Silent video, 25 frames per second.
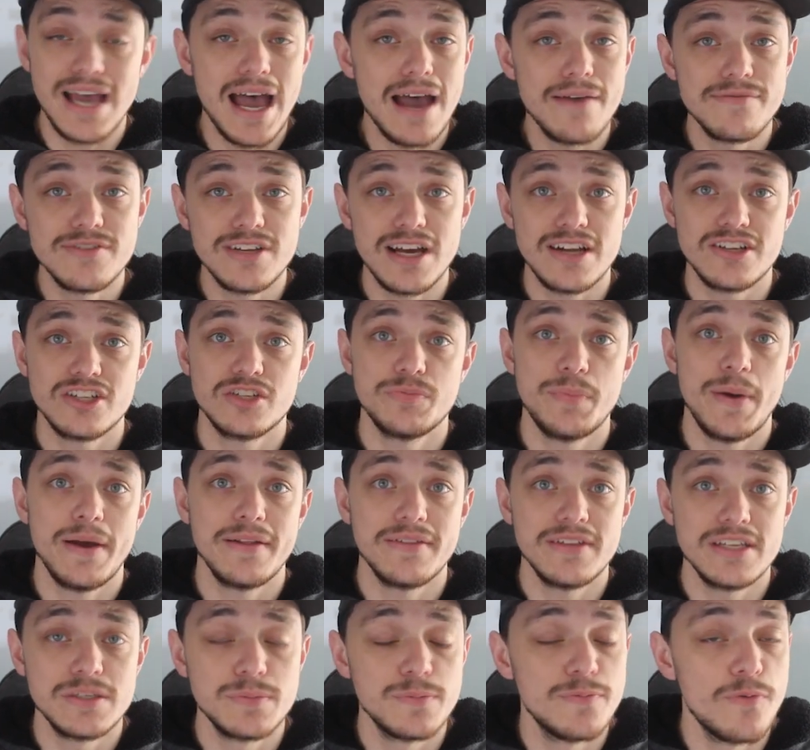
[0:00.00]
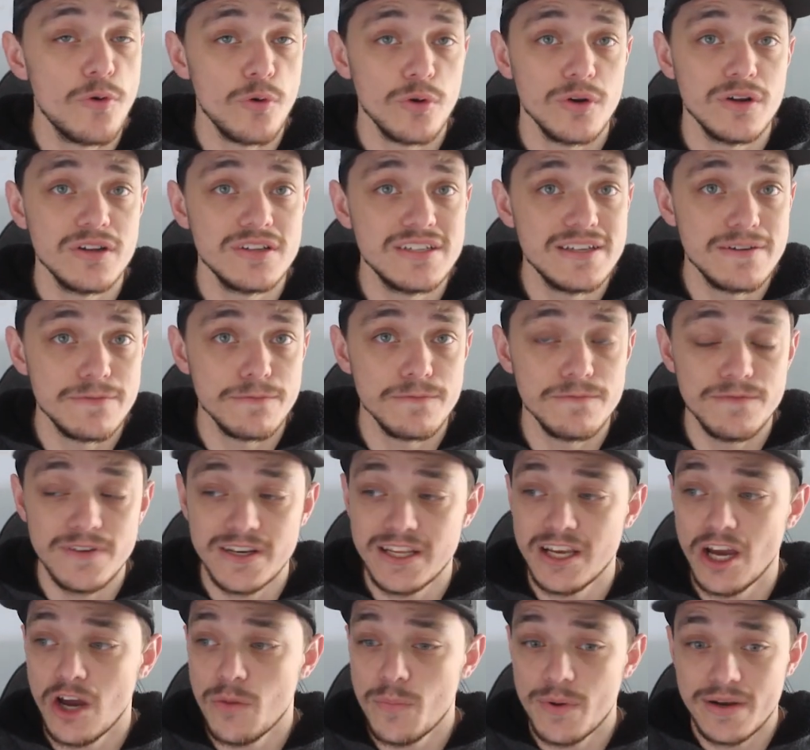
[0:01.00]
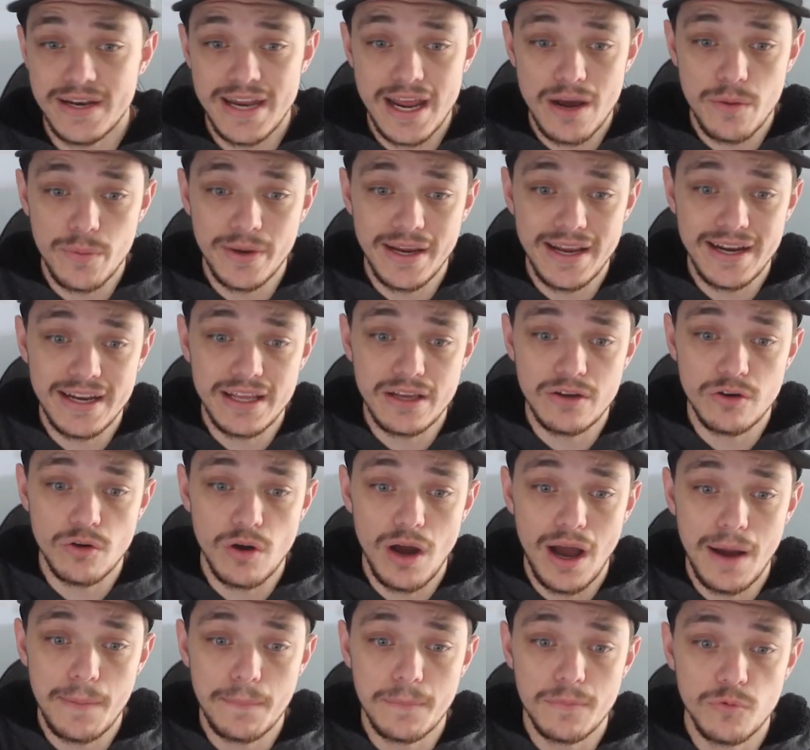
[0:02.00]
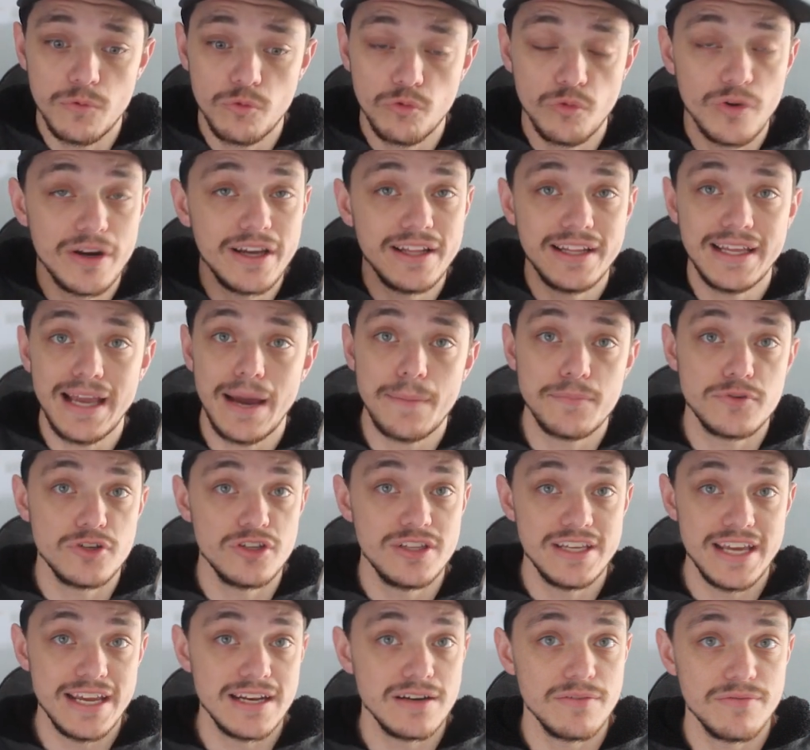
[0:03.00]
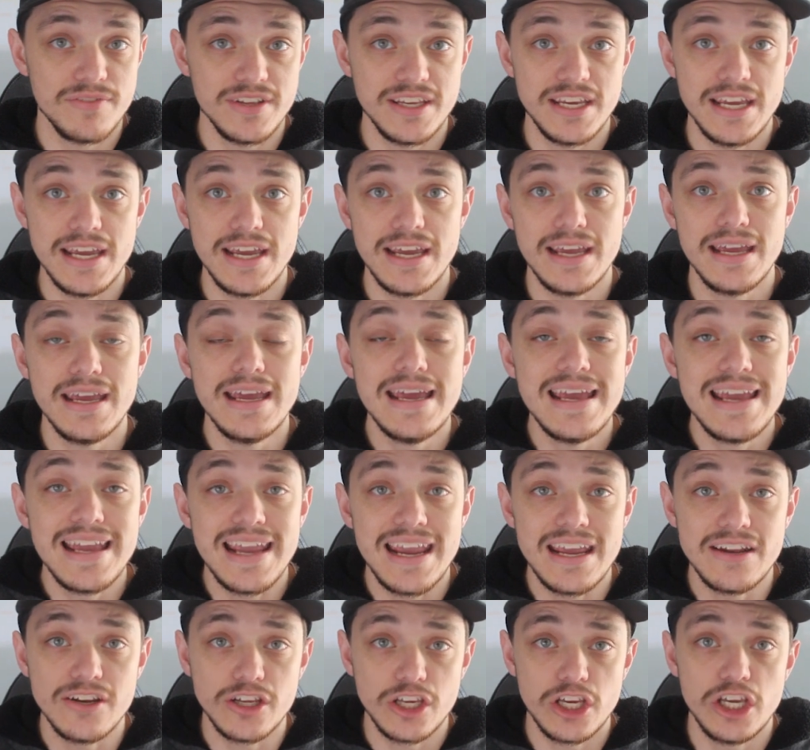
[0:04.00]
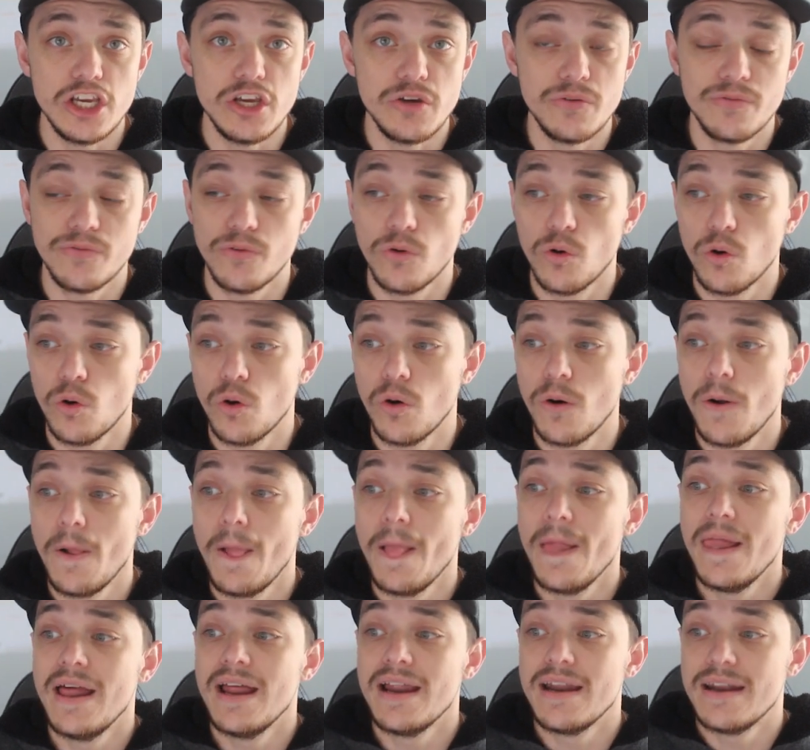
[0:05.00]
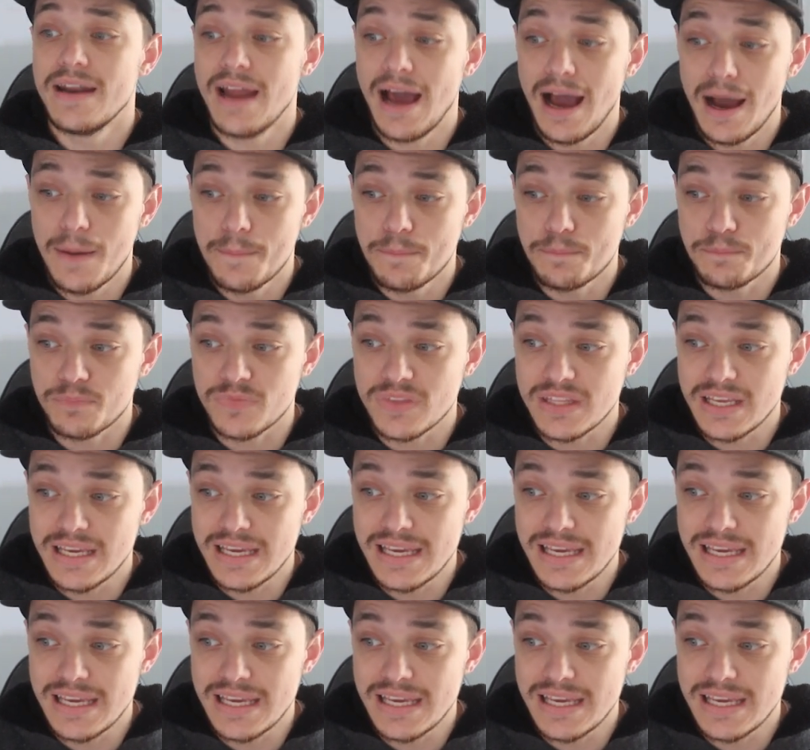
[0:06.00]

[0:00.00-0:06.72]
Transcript: I have touched about this before in a different video, but now we're getting really up to the end of the year, into Q4.